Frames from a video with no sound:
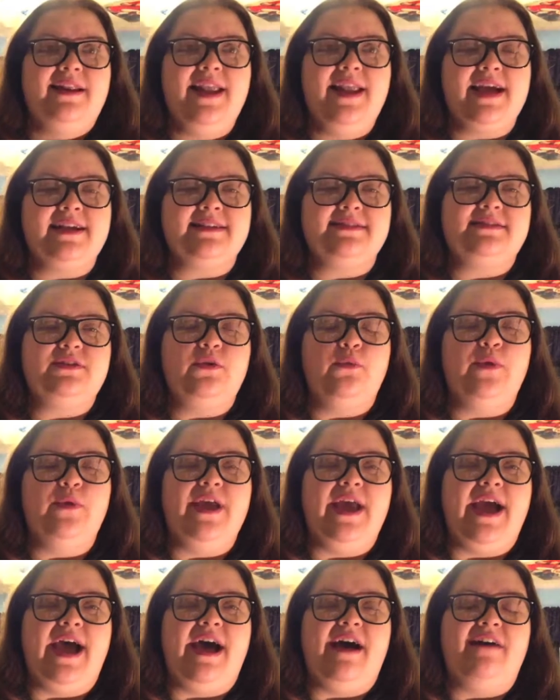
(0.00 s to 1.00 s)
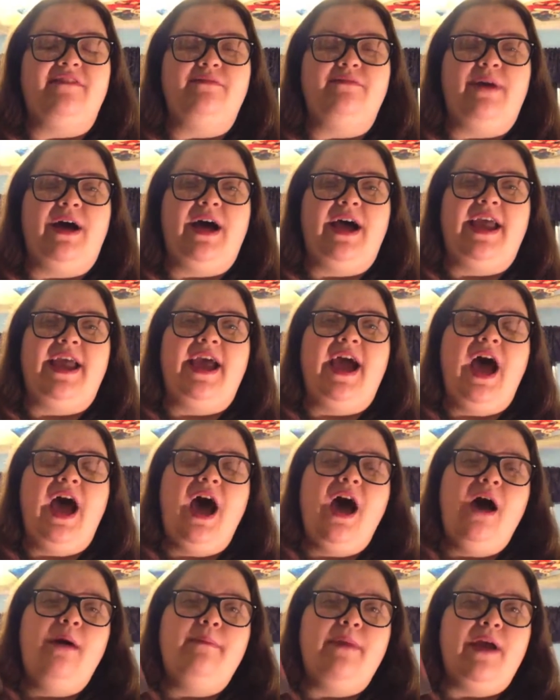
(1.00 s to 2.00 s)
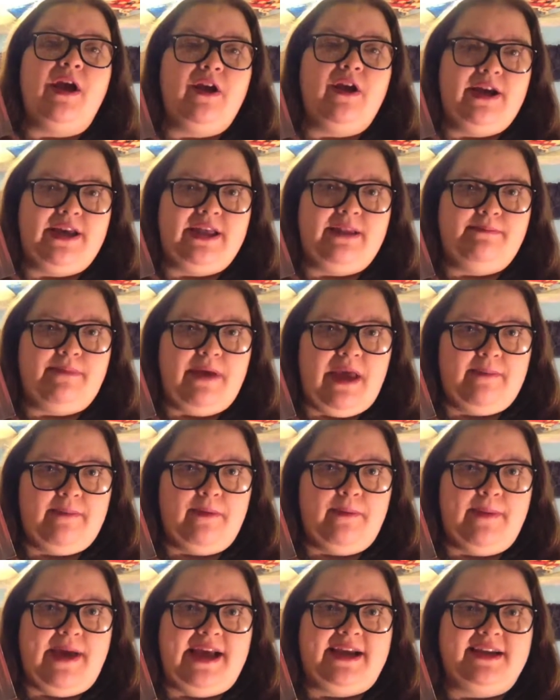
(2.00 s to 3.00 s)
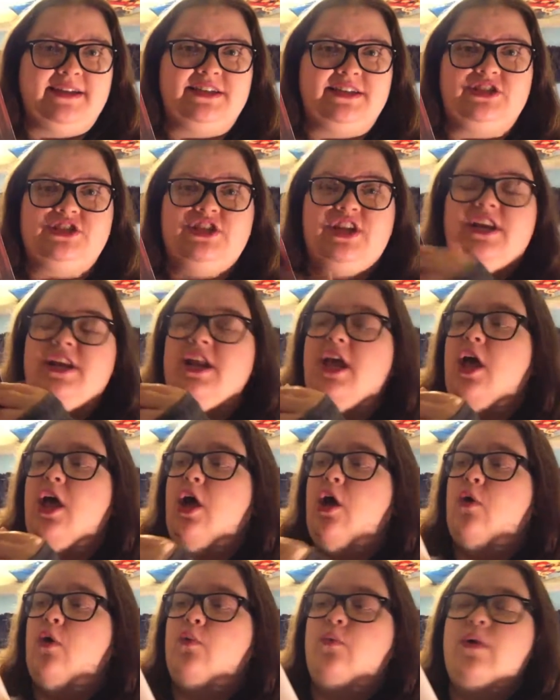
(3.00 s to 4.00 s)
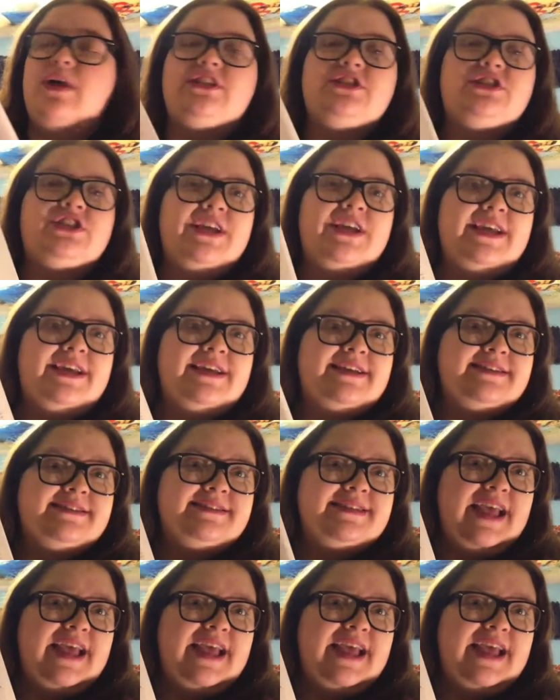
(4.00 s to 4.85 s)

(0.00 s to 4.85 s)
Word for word: Next, we have my American paperback edition, which is